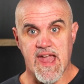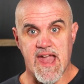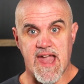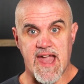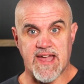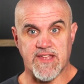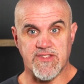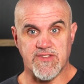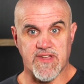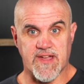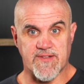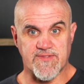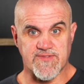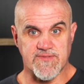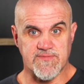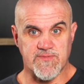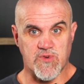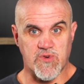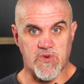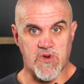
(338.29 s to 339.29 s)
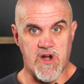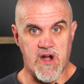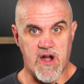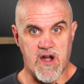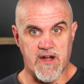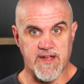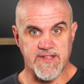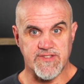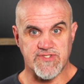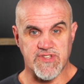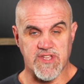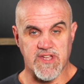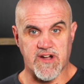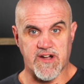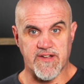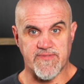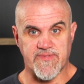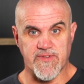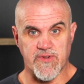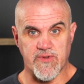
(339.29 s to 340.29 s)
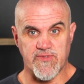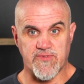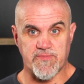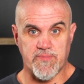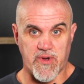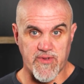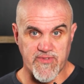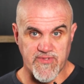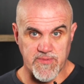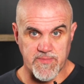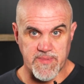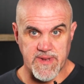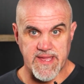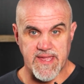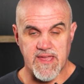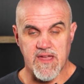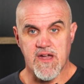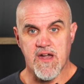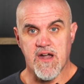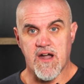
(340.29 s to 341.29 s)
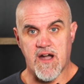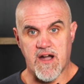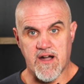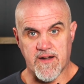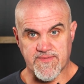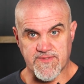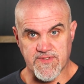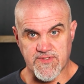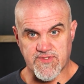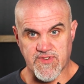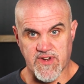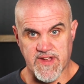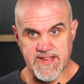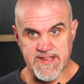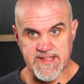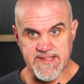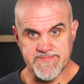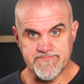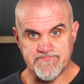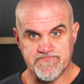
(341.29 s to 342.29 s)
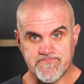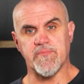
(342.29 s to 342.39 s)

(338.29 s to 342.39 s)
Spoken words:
and you have some more high GI foods possibly after training.